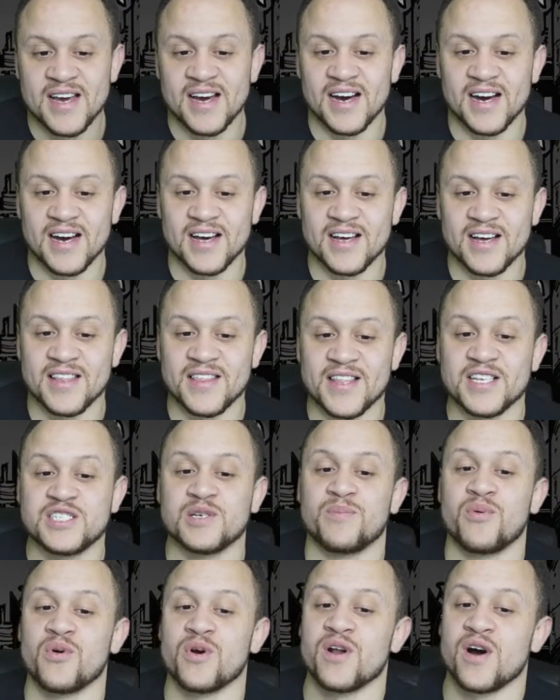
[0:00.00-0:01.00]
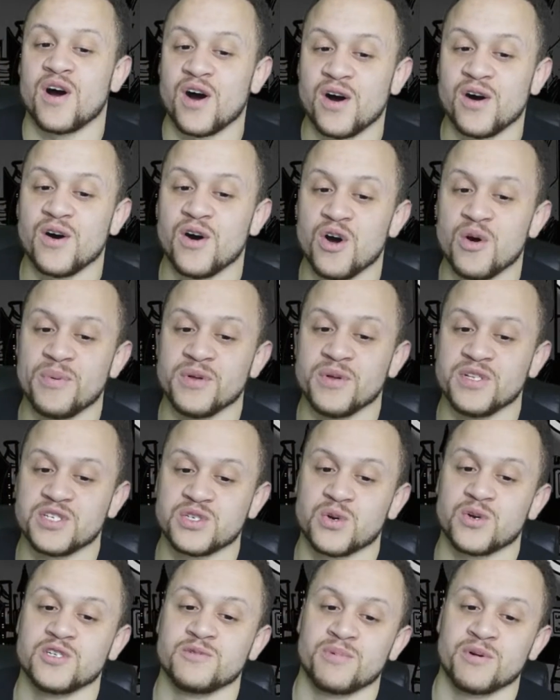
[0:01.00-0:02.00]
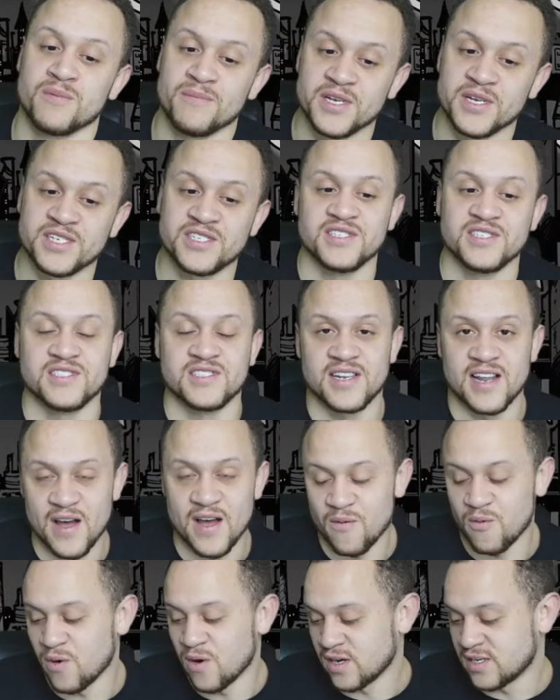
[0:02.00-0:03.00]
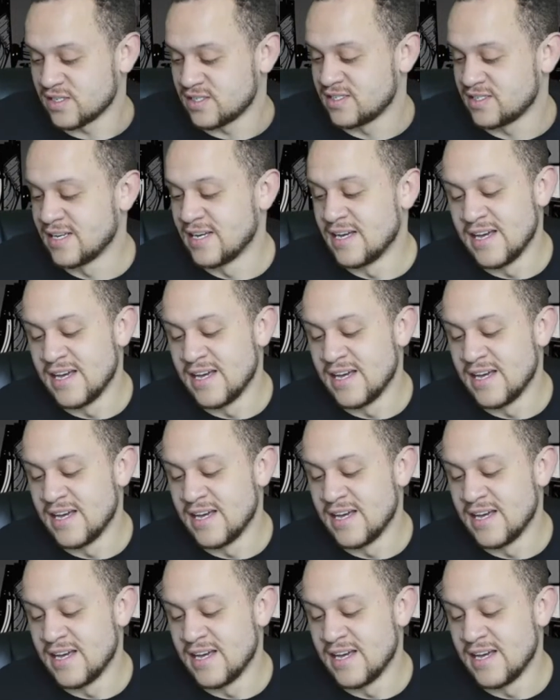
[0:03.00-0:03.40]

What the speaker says: and they support all open source permissions networks.